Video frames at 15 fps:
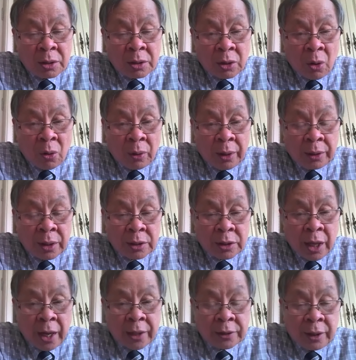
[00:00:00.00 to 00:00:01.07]
So in the
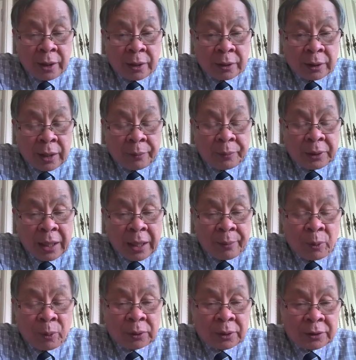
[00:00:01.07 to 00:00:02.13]
sense here, I, I
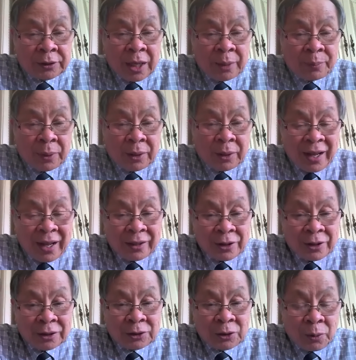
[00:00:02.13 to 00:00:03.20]
put the statement there
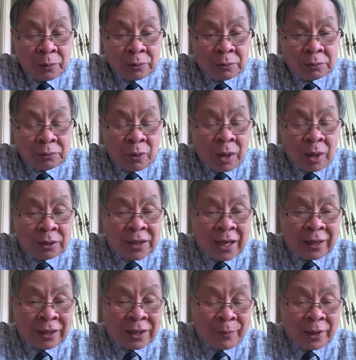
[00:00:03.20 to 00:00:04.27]
just to, for us
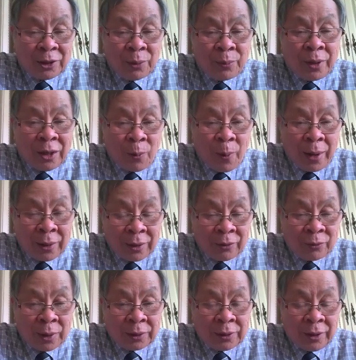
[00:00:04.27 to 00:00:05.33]
academic to be aware
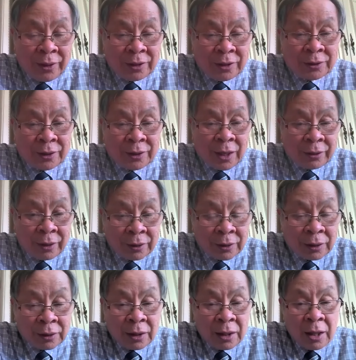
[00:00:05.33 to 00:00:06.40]
of what the industry are
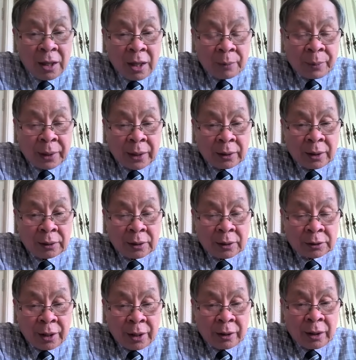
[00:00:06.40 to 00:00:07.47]
thinking. But I think the
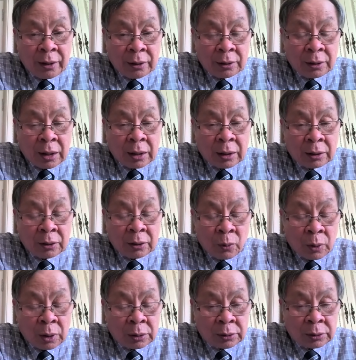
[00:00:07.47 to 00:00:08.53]
steering
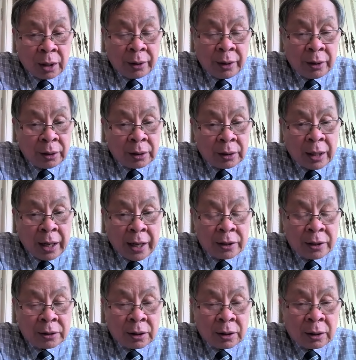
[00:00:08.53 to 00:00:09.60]
uh, study uh,
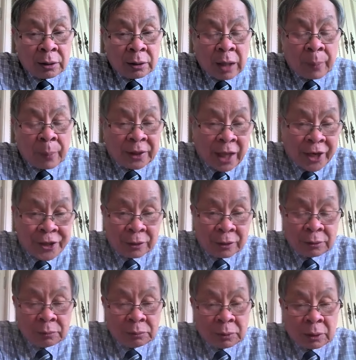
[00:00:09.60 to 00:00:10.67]
has uh,
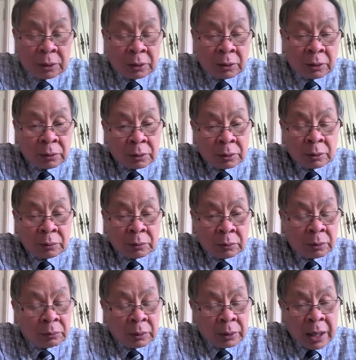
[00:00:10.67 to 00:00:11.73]
applications, you know,
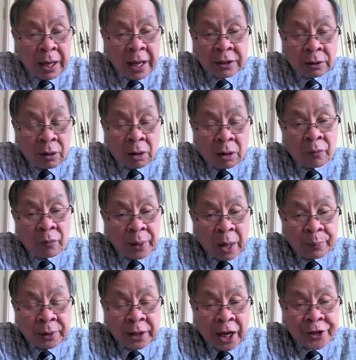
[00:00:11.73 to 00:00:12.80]
uh, has a lot of
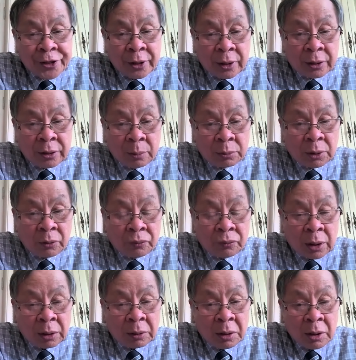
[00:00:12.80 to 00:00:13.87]
application in terms of
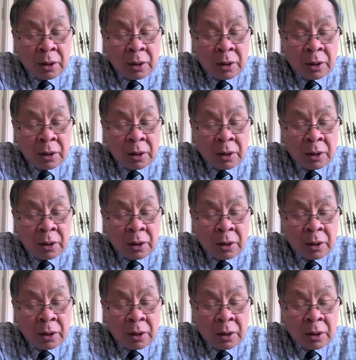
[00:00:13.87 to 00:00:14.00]
uh,